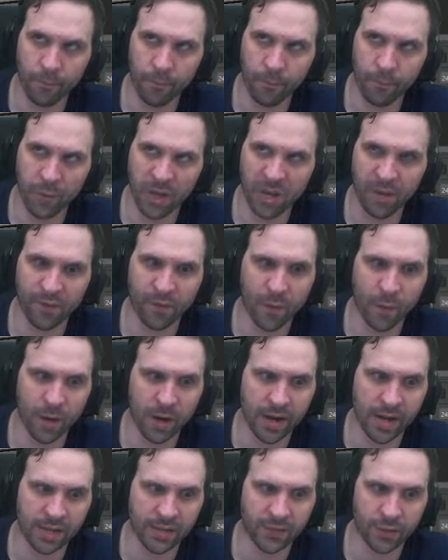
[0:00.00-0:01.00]
P4
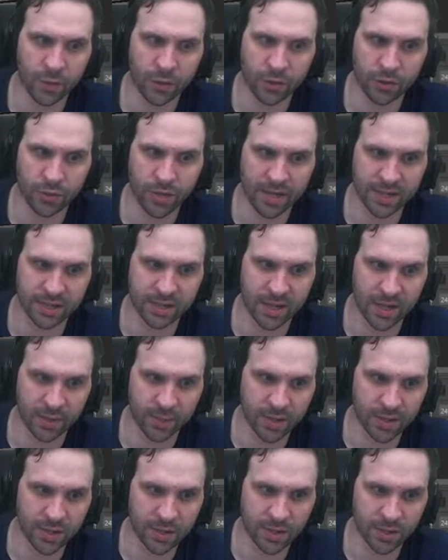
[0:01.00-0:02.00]
and S4 truss
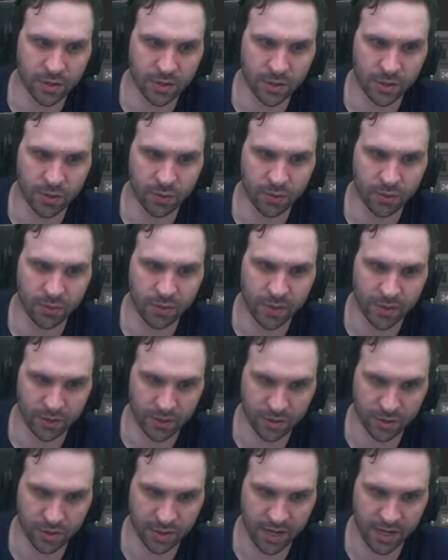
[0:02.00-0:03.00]
segments. There's two. There's
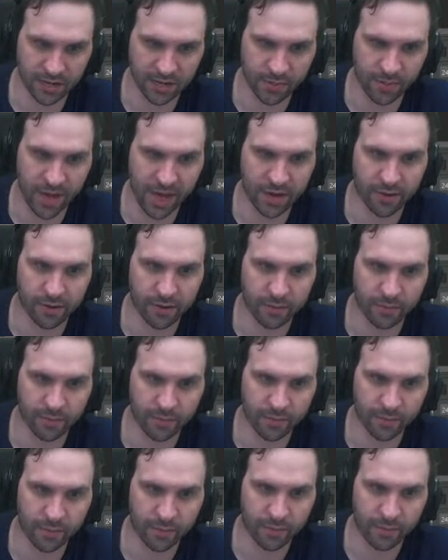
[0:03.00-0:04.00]
two sets of battery
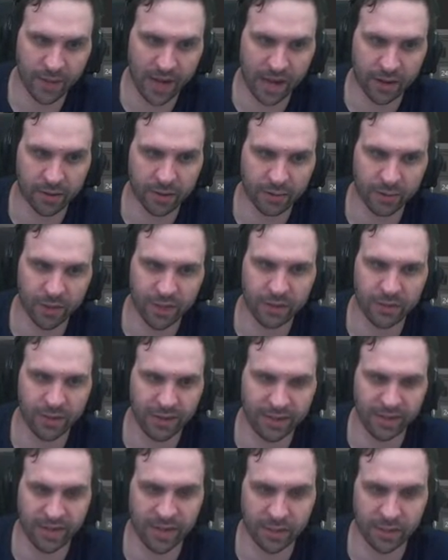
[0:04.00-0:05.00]
pattern. Well,
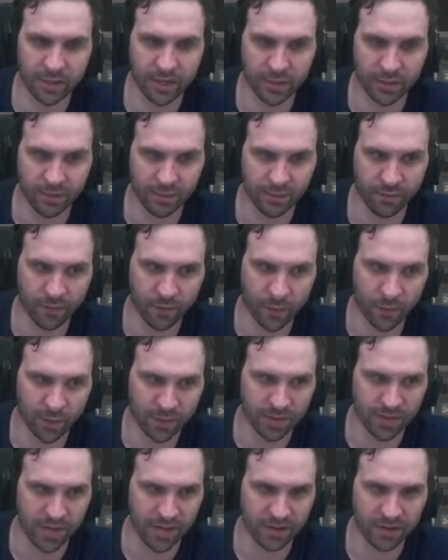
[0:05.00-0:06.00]
there's actually four
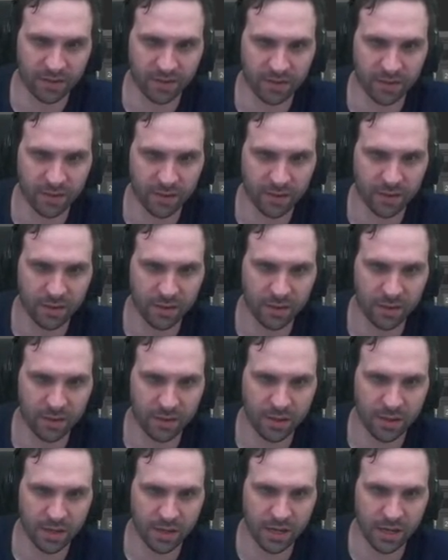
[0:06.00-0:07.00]
sets.
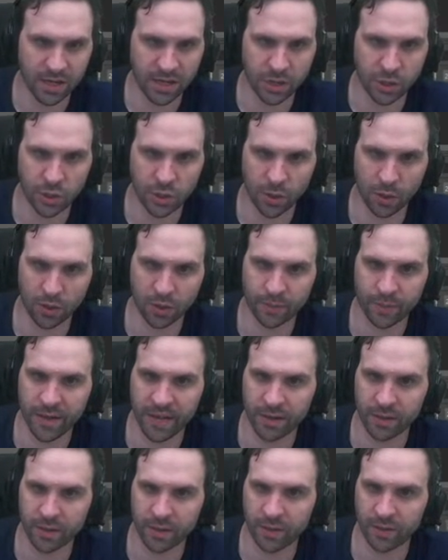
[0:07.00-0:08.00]
Each solar
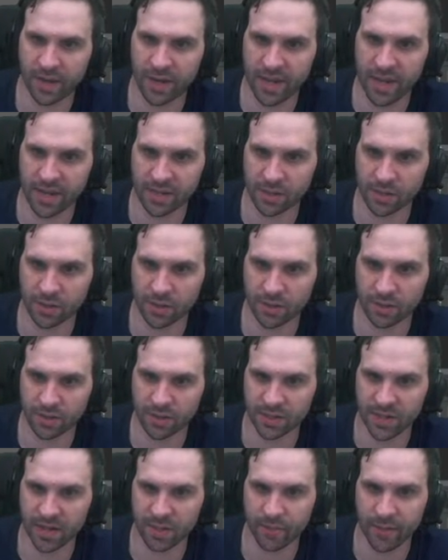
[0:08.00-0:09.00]
panel array has its own
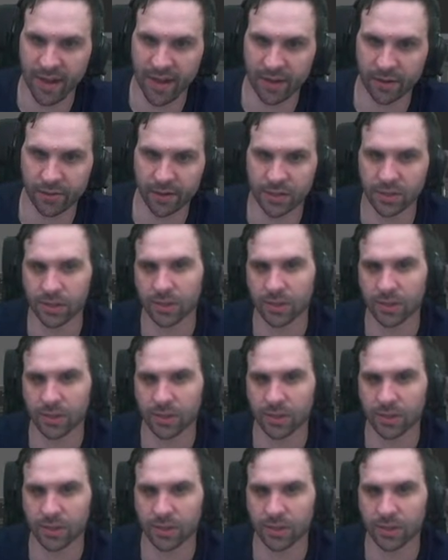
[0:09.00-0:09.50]
set of batteries.